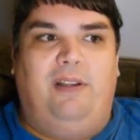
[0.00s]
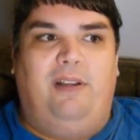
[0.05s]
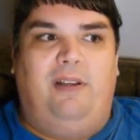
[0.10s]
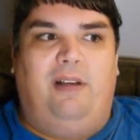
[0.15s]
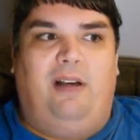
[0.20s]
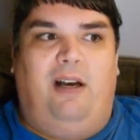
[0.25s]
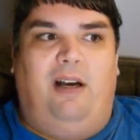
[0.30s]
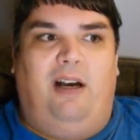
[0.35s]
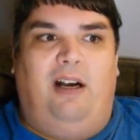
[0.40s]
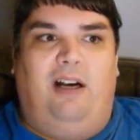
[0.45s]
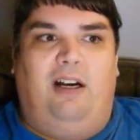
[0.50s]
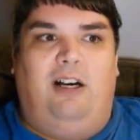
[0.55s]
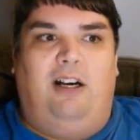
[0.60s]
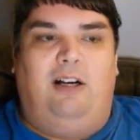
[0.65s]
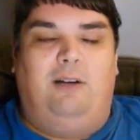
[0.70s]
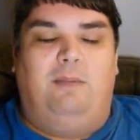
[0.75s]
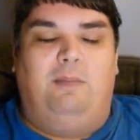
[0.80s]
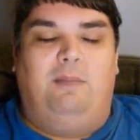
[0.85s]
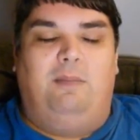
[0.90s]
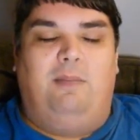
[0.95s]

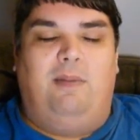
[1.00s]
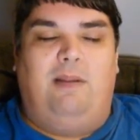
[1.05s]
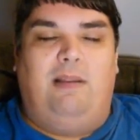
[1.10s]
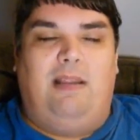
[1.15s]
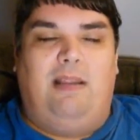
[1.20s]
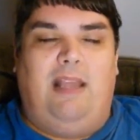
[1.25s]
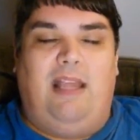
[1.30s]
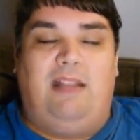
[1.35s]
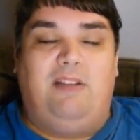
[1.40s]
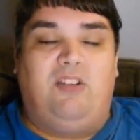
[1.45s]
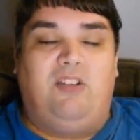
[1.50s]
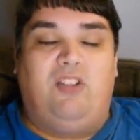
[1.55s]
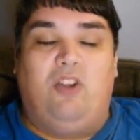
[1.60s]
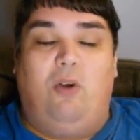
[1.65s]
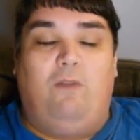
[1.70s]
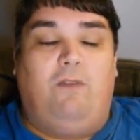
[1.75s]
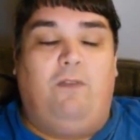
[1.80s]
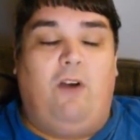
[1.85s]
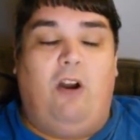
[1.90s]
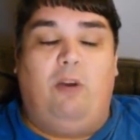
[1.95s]
Um, and
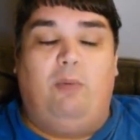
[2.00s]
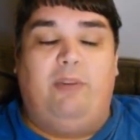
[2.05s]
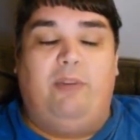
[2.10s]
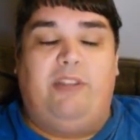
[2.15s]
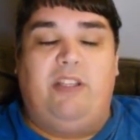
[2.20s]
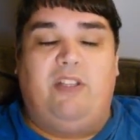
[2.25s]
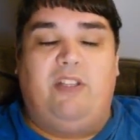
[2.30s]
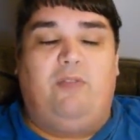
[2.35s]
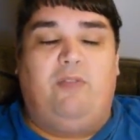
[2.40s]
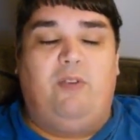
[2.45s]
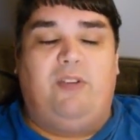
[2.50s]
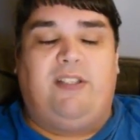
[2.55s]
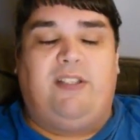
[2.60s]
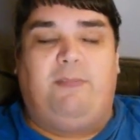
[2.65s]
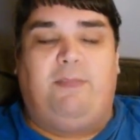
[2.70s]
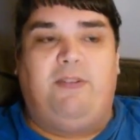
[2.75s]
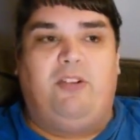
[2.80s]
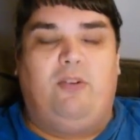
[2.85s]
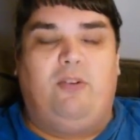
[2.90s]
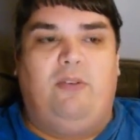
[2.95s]
so far, with this first
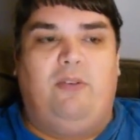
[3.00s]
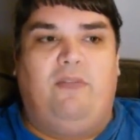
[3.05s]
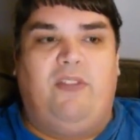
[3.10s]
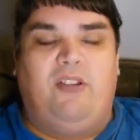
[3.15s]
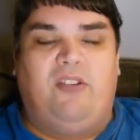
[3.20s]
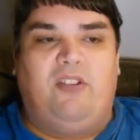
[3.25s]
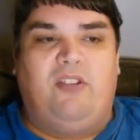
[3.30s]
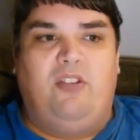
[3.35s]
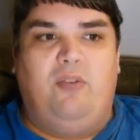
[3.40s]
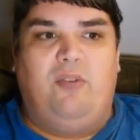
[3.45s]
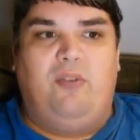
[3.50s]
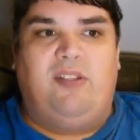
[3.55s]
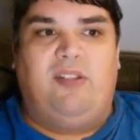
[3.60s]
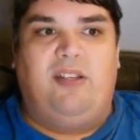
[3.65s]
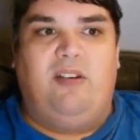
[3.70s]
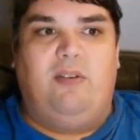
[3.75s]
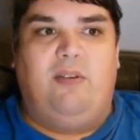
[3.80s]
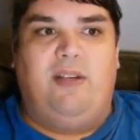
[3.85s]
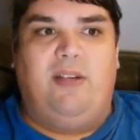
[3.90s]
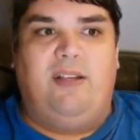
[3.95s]
episode of this new
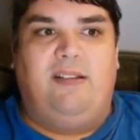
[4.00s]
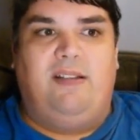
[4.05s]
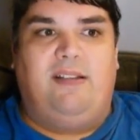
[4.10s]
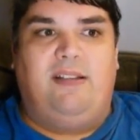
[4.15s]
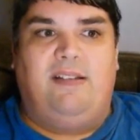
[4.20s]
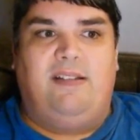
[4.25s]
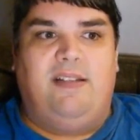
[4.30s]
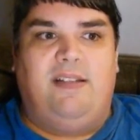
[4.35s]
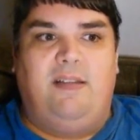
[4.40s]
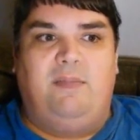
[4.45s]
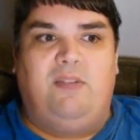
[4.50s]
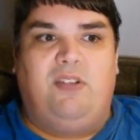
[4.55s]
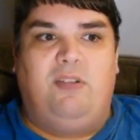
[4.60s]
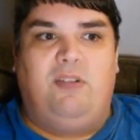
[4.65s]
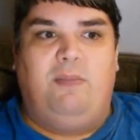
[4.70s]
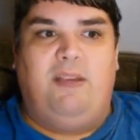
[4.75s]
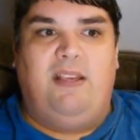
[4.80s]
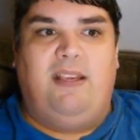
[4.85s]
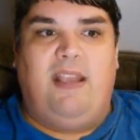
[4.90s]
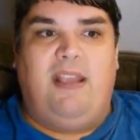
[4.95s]
series, it seems to
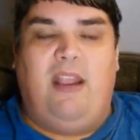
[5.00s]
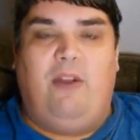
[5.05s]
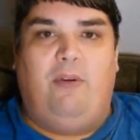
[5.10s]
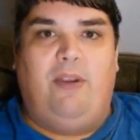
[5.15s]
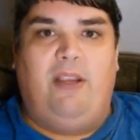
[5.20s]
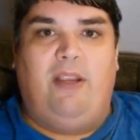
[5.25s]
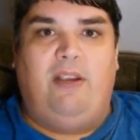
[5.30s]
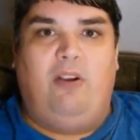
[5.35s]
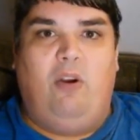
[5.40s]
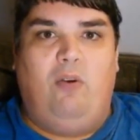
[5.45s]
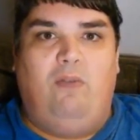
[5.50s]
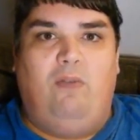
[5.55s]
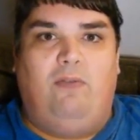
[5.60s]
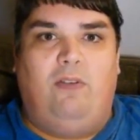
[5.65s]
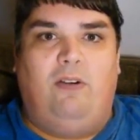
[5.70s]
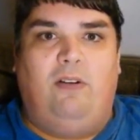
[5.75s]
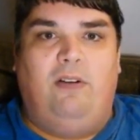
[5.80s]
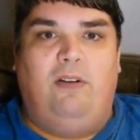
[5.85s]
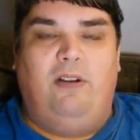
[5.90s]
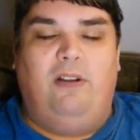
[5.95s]
be carrying
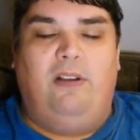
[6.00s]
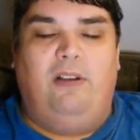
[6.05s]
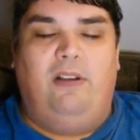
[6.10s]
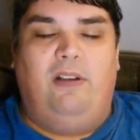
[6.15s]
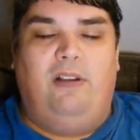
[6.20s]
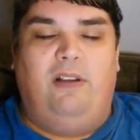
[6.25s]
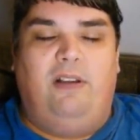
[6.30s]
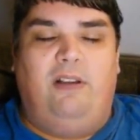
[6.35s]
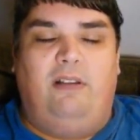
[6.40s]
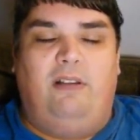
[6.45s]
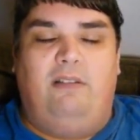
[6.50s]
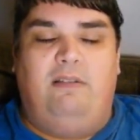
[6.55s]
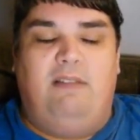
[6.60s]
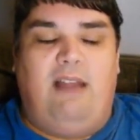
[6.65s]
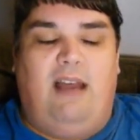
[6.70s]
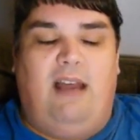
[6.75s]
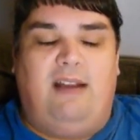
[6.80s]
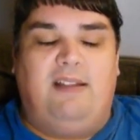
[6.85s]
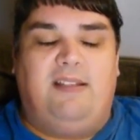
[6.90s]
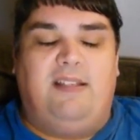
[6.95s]
over.
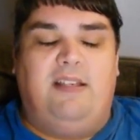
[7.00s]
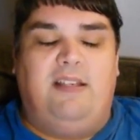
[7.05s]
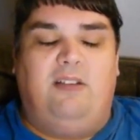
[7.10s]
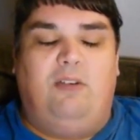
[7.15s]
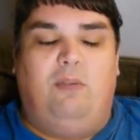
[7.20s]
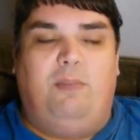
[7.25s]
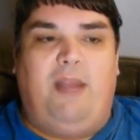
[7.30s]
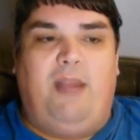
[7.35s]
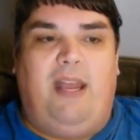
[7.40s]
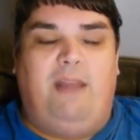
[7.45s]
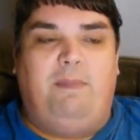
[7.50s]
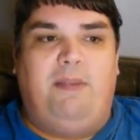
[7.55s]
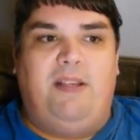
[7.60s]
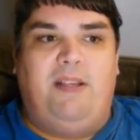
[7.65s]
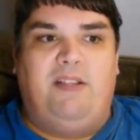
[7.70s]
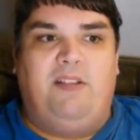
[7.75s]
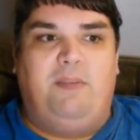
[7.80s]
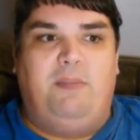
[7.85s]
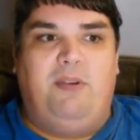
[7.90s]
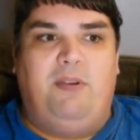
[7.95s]
Not a single bad
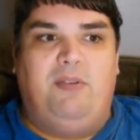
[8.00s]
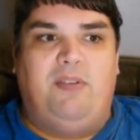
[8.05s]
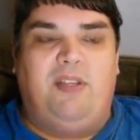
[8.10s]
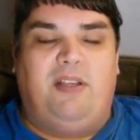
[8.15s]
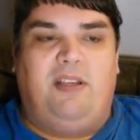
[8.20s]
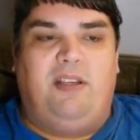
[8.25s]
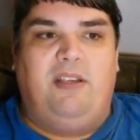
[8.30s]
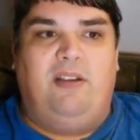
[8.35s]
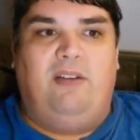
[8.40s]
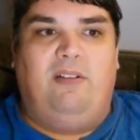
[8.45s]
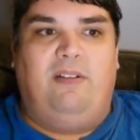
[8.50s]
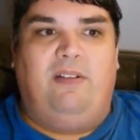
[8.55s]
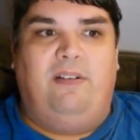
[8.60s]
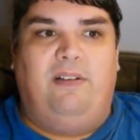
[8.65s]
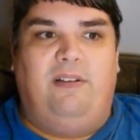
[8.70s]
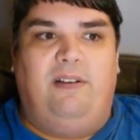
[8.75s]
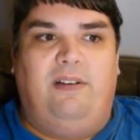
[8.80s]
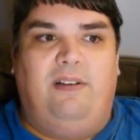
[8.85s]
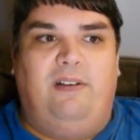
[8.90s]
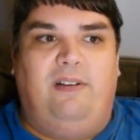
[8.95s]
piece of music here.
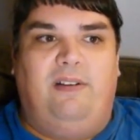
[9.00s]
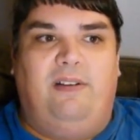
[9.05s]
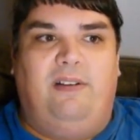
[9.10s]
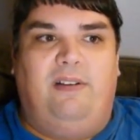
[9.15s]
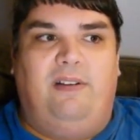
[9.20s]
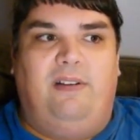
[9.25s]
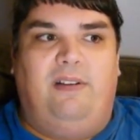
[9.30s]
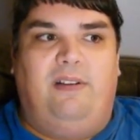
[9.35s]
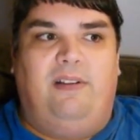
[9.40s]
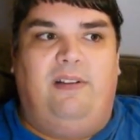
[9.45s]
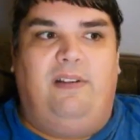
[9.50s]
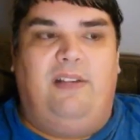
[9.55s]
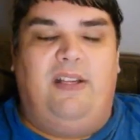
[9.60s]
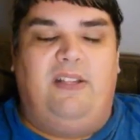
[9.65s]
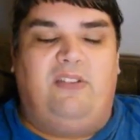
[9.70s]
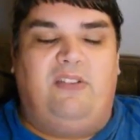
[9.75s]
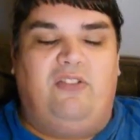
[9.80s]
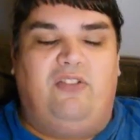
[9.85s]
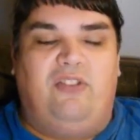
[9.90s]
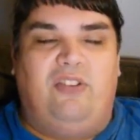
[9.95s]

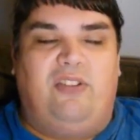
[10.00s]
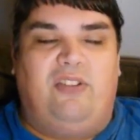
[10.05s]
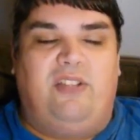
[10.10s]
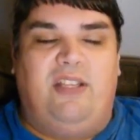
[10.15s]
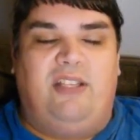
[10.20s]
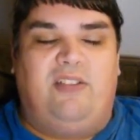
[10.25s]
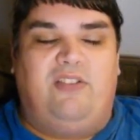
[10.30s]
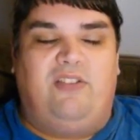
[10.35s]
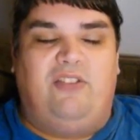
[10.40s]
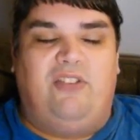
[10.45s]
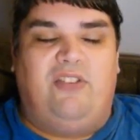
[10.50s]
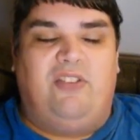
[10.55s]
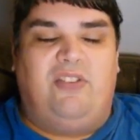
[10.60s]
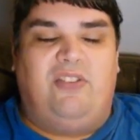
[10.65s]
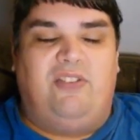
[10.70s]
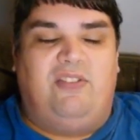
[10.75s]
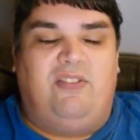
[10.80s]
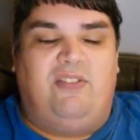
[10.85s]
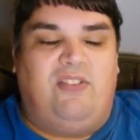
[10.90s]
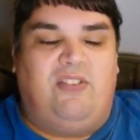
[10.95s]
It's just, it's
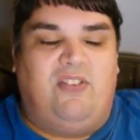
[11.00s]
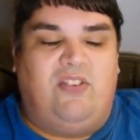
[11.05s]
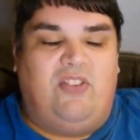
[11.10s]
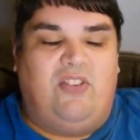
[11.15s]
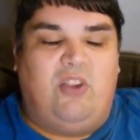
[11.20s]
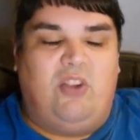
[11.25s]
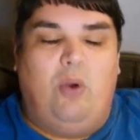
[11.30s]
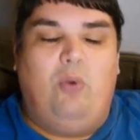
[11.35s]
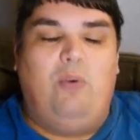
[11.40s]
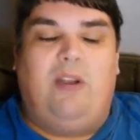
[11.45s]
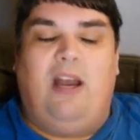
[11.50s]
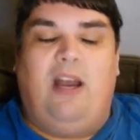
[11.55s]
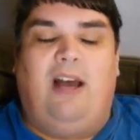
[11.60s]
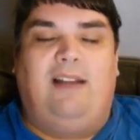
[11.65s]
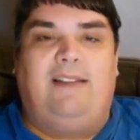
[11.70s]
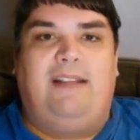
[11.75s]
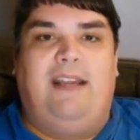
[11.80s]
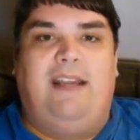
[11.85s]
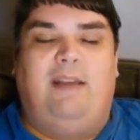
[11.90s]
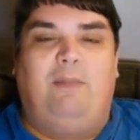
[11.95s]
just so
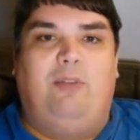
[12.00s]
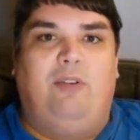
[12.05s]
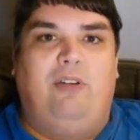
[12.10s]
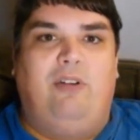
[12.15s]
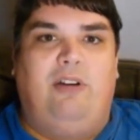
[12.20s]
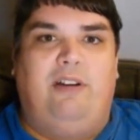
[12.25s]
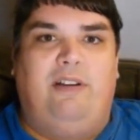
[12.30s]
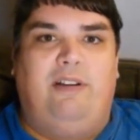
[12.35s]
goddamn good.